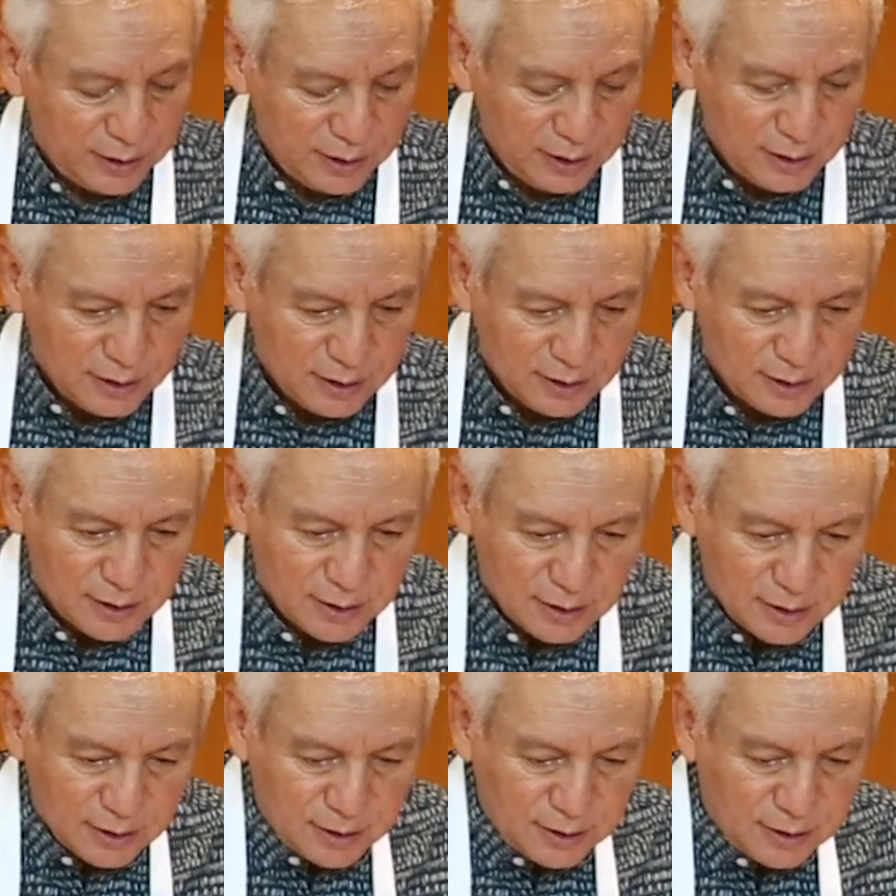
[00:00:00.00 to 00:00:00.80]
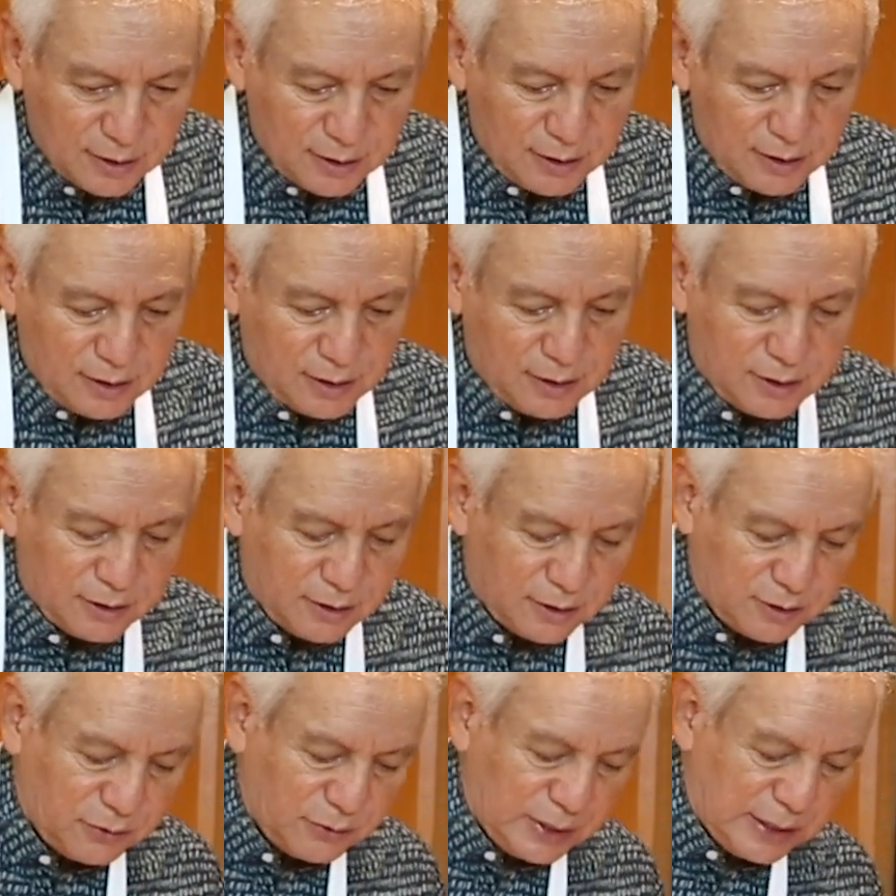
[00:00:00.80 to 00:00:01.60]
way
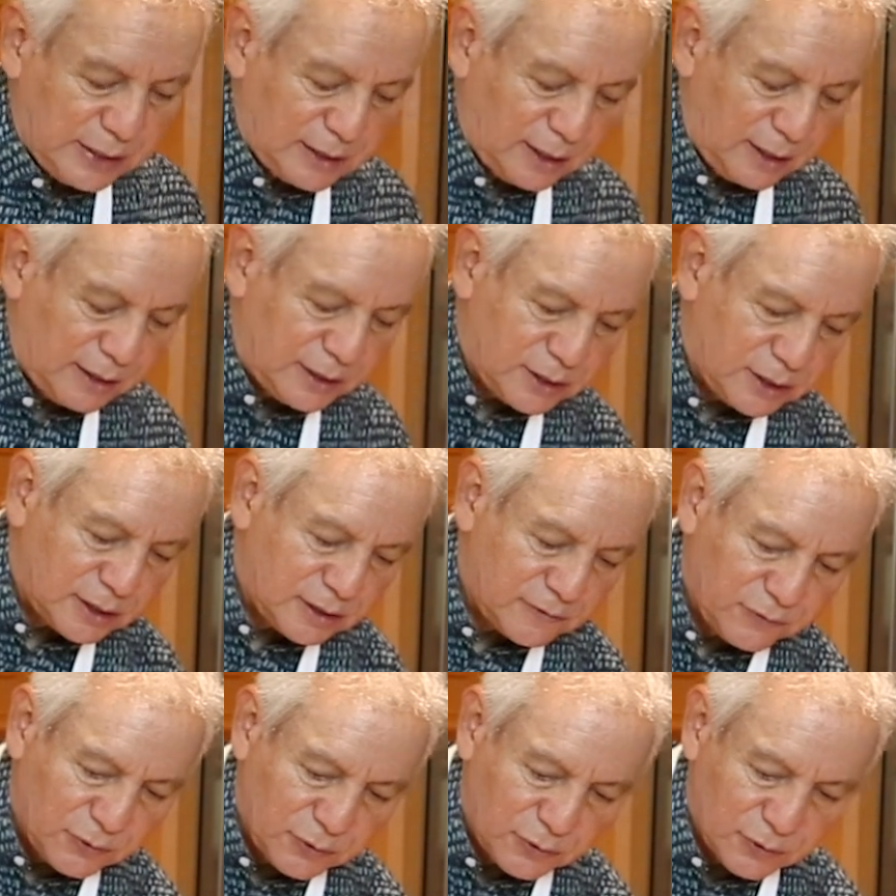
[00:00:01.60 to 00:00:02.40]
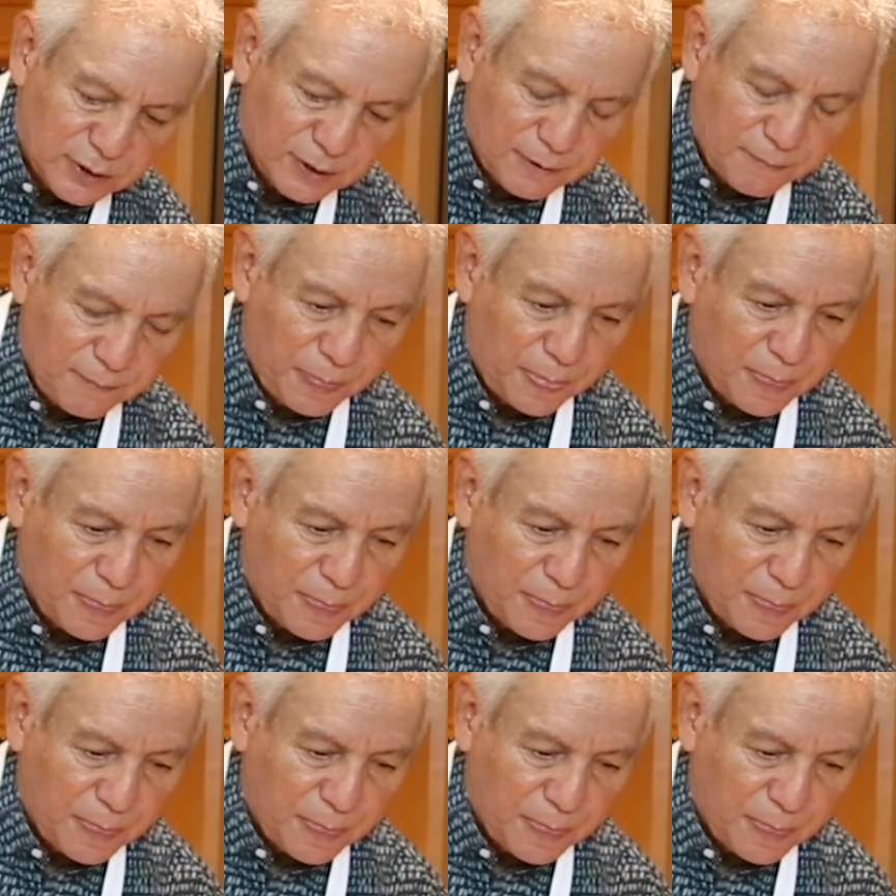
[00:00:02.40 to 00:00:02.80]
to eat delicious food.